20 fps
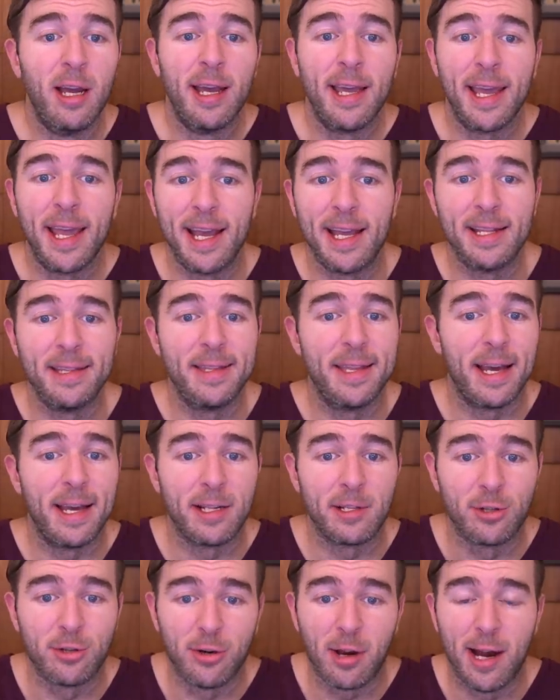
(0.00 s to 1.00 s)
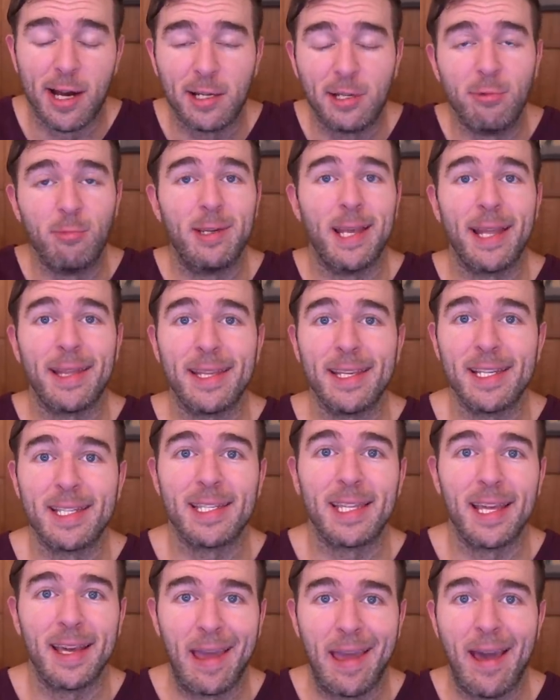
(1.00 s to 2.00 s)
and trying to get this
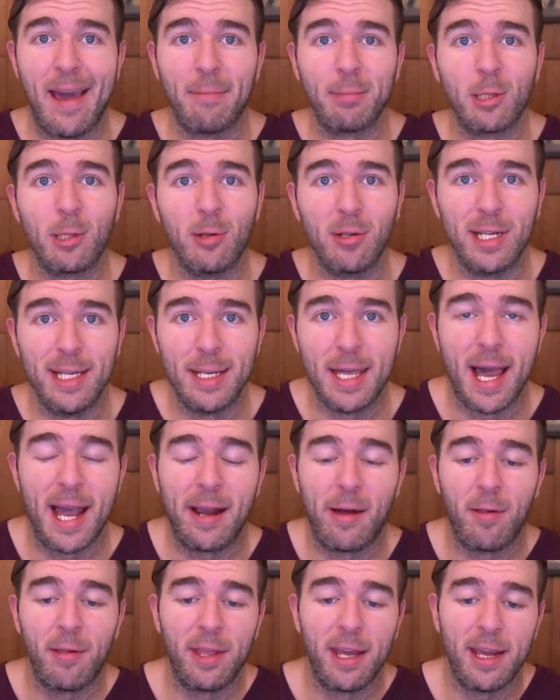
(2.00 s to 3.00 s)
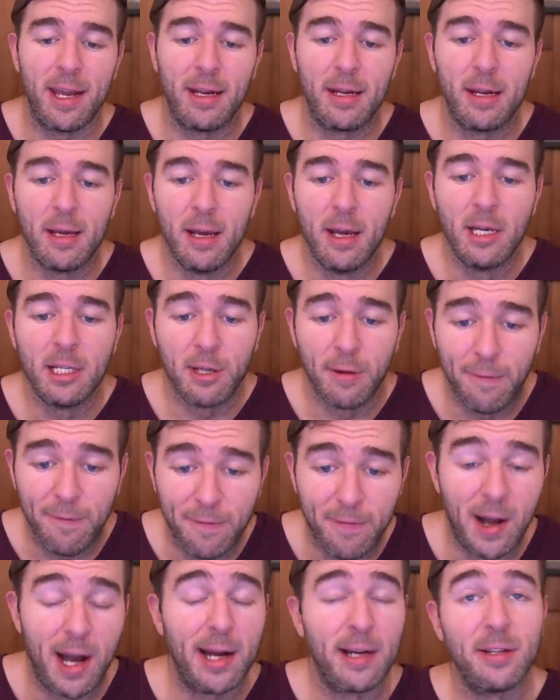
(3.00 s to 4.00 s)
thing absolutely dialed in to
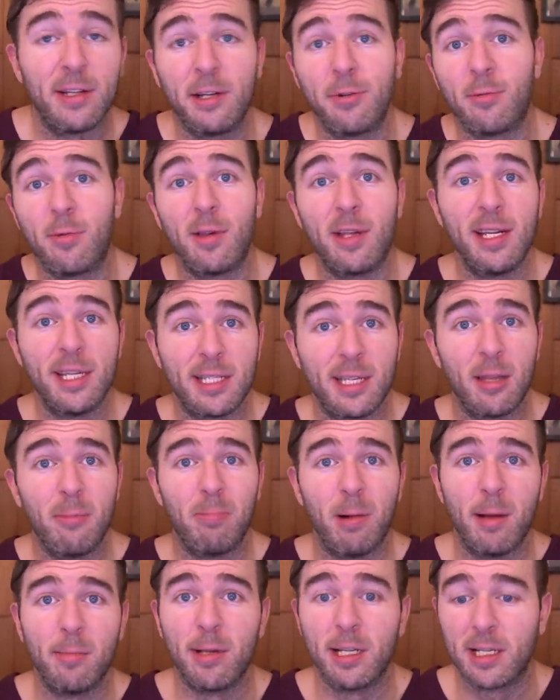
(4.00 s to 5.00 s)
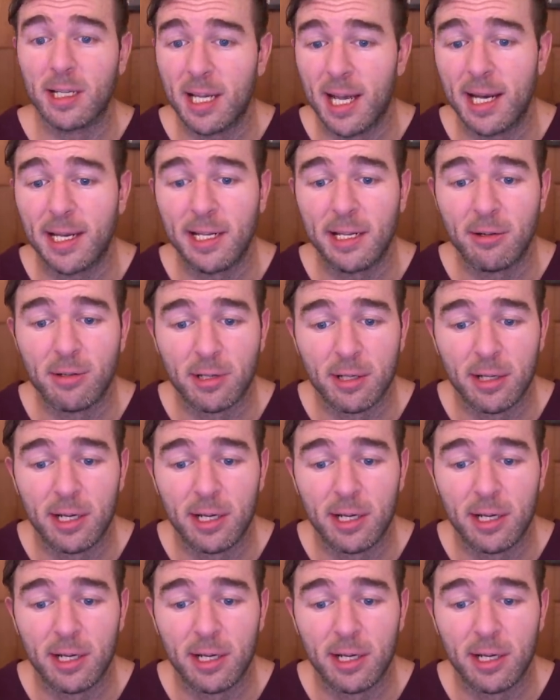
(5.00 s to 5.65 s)
finally release to the public 10 years